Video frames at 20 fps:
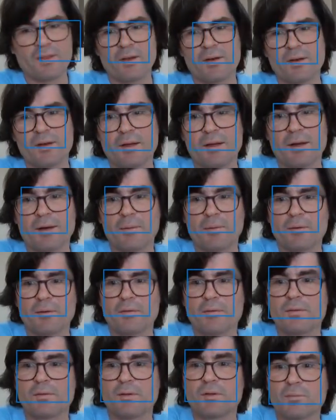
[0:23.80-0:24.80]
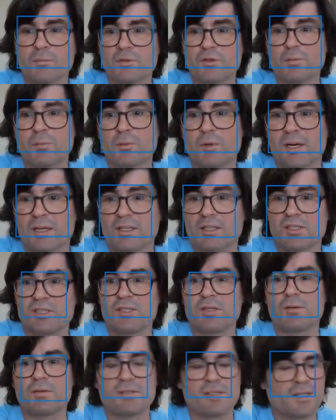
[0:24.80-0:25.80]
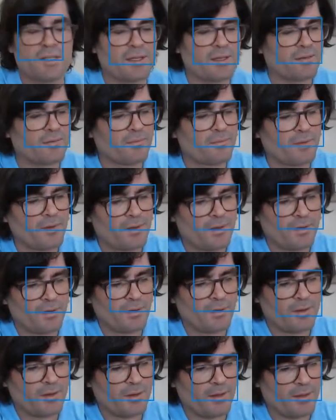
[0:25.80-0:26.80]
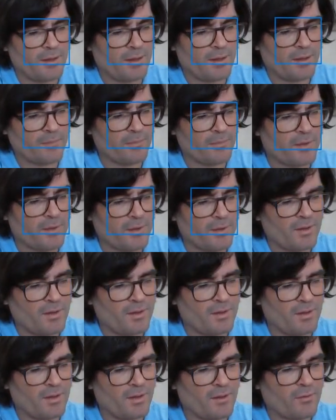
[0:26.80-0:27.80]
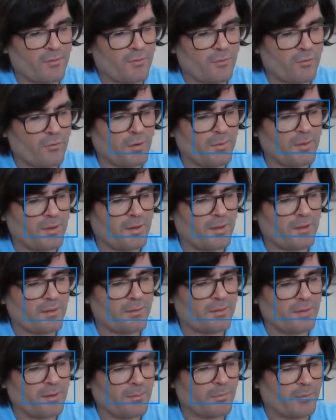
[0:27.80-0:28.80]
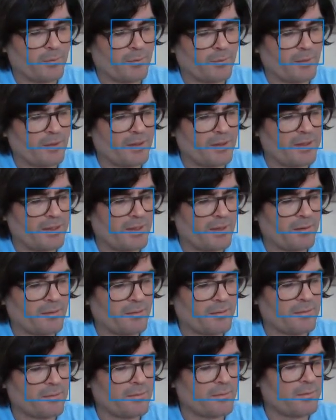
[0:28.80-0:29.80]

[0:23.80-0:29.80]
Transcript: then I will practice using it. Um, the formula that we're going to write down